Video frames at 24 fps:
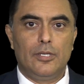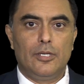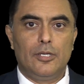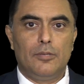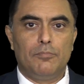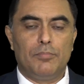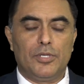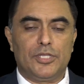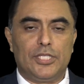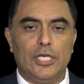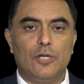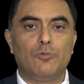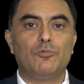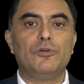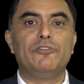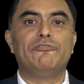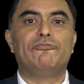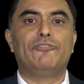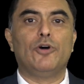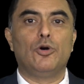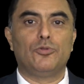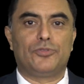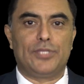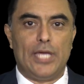but then we
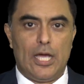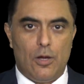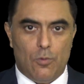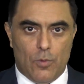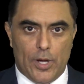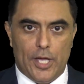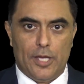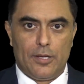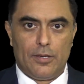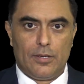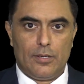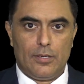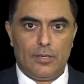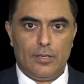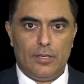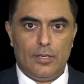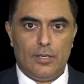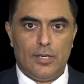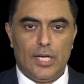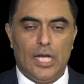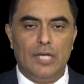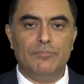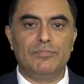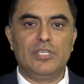vote that way.
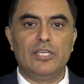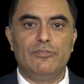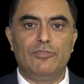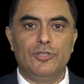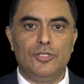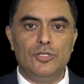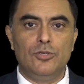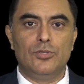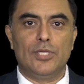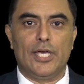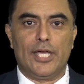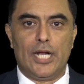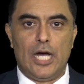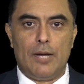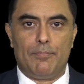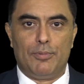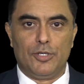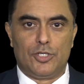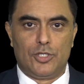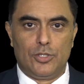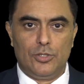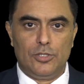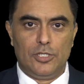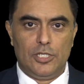I'm giving you that
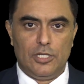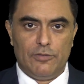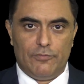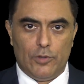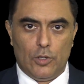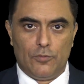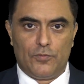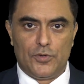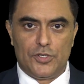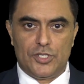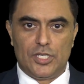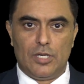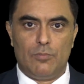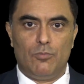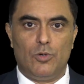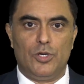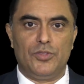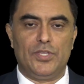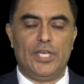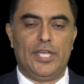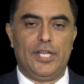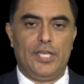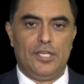opportunity to vote for someone that